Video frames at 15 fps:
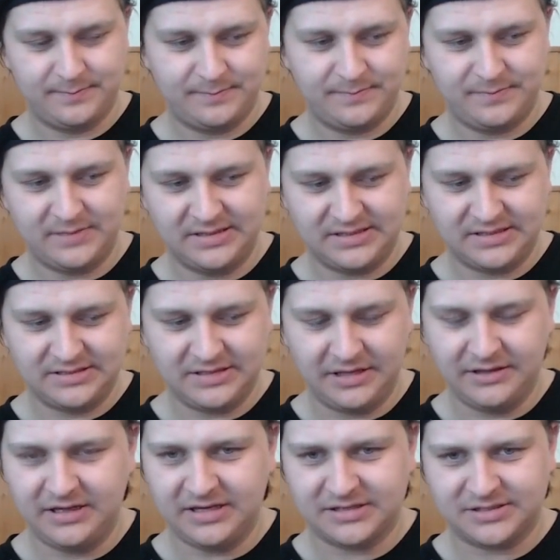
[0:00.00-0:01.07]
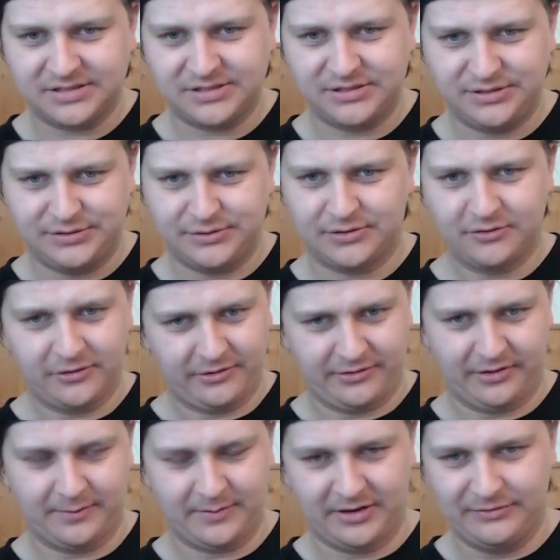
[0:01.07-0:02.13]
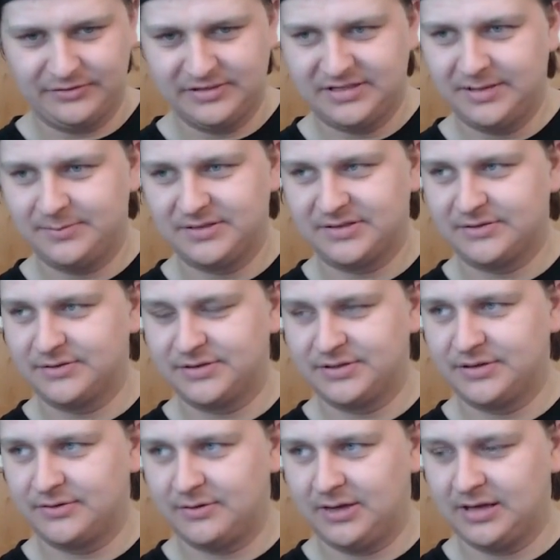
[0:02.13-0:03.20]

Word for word: There's nothing extraordinary about these episodes, though.